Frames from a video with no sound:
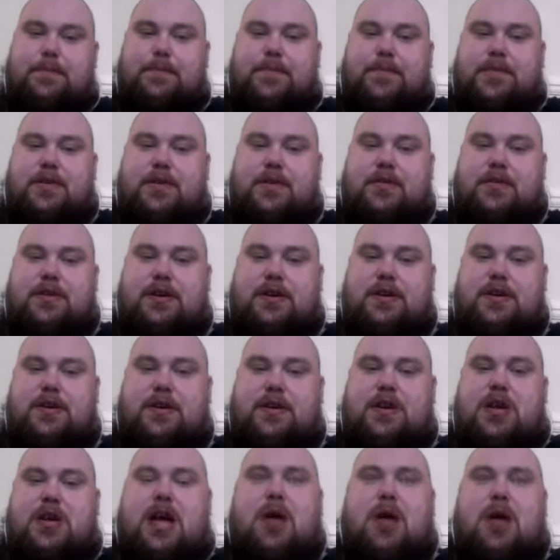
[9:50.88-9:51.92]
Alright.
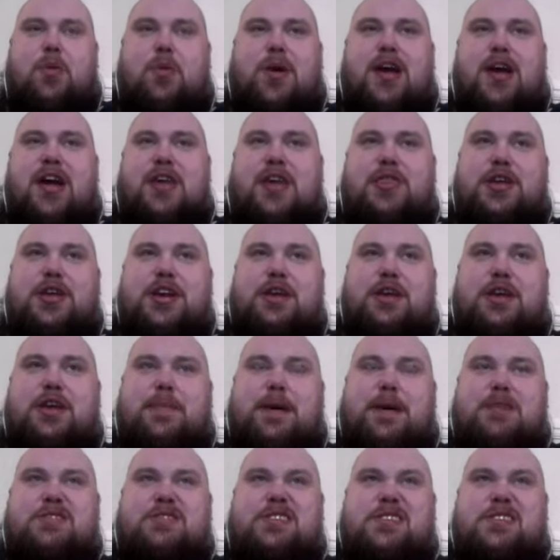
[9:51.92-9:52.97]
The way I think
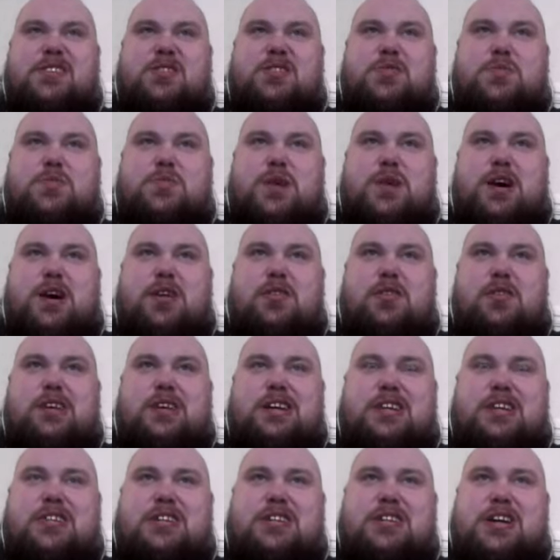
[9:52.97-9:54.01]
about it is as well,
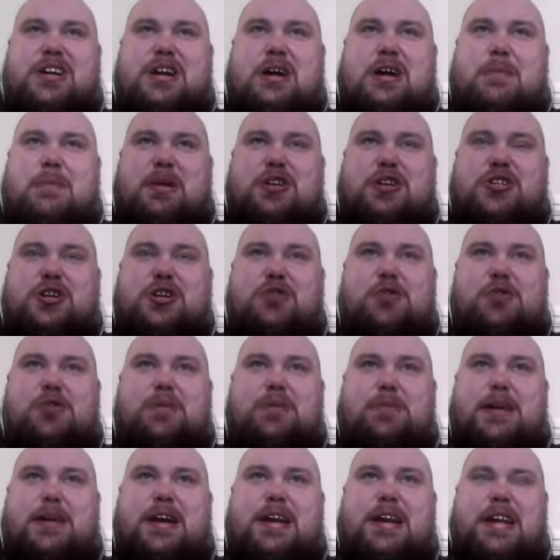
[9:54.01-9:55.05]
is I'm actually only
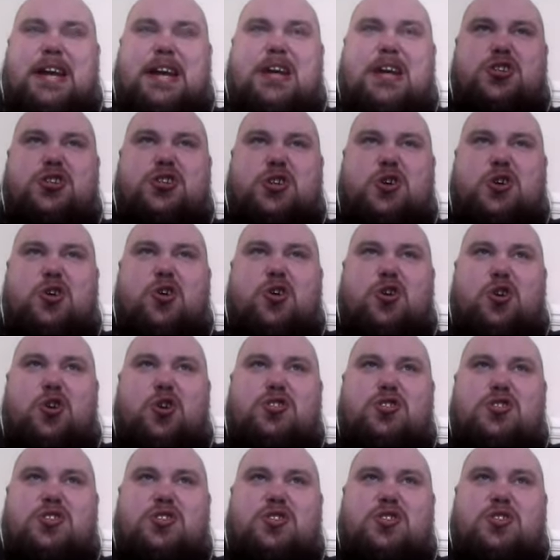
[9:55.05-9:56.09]
playing each
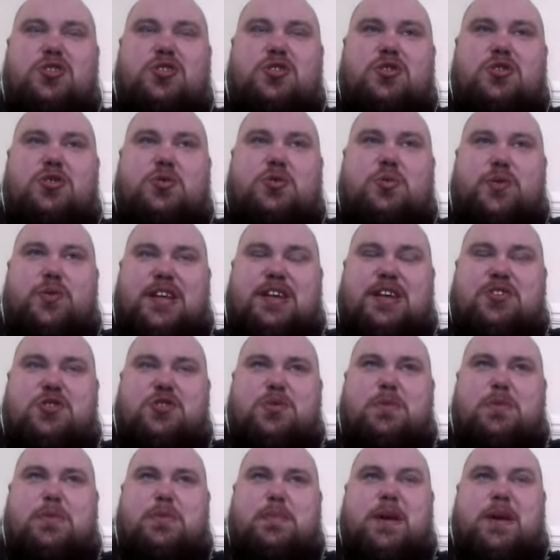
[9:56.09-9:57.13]
chord with that
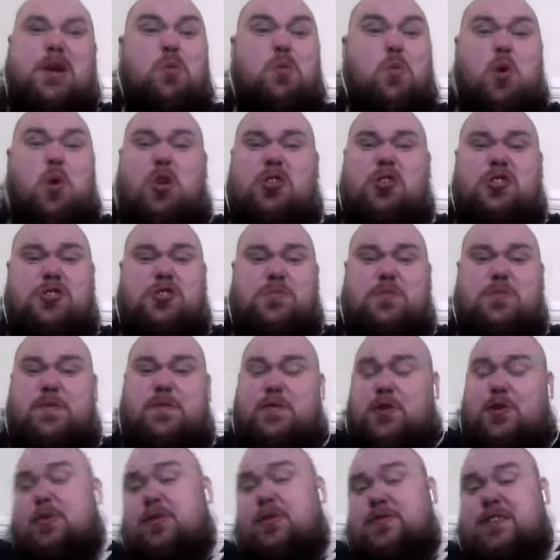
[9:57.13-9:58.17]
strumming pattern once
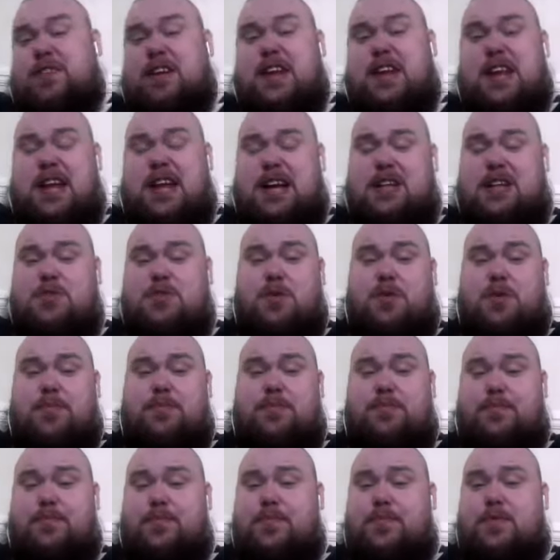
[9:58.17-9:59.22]
before I move to the next one.
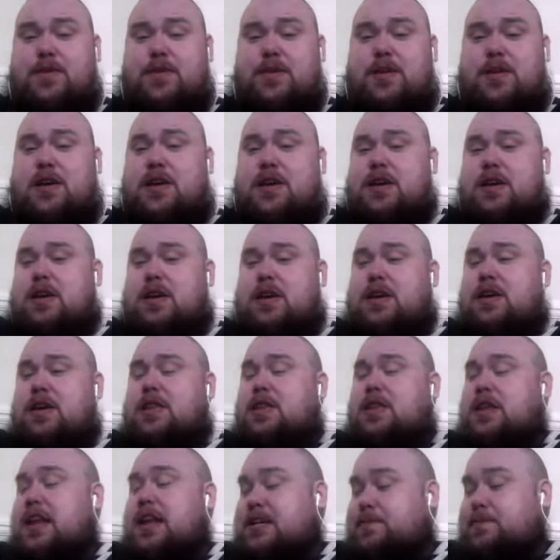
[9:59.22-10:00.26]

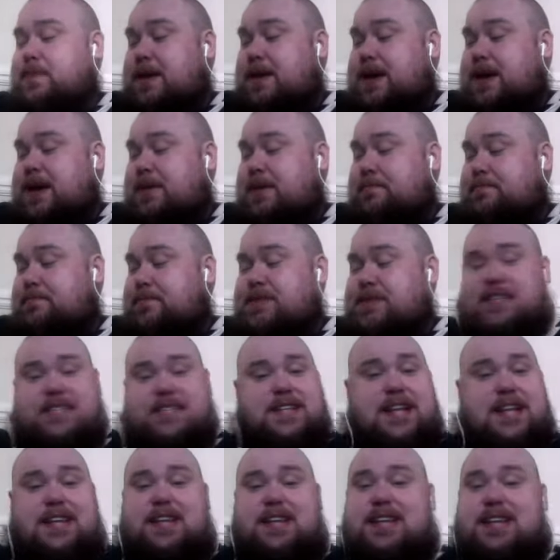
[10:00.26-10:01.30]
The next part is
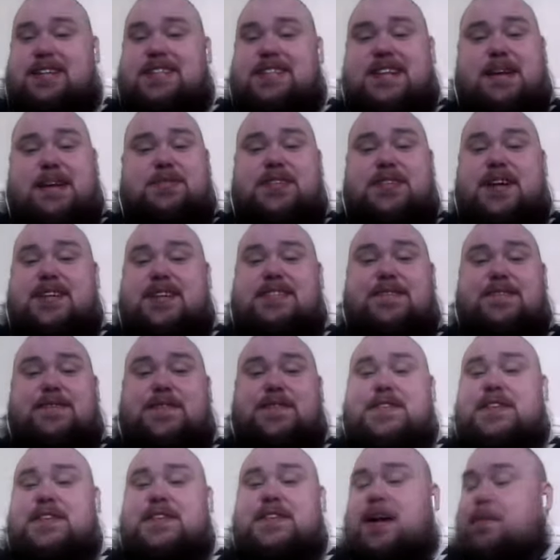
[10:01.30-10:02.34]
exactly the same, starts off
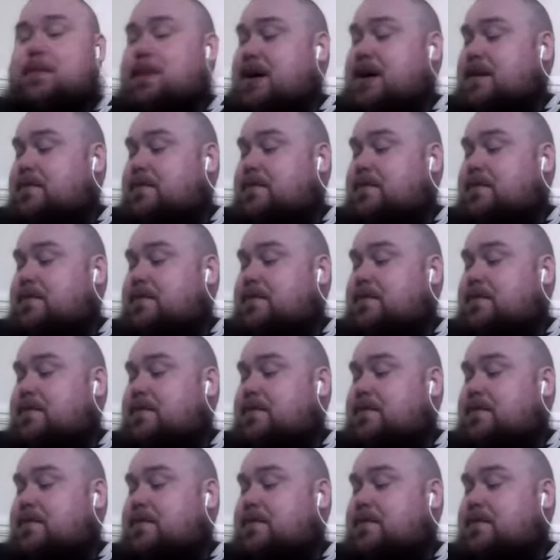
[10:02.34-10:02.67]
the same. I'm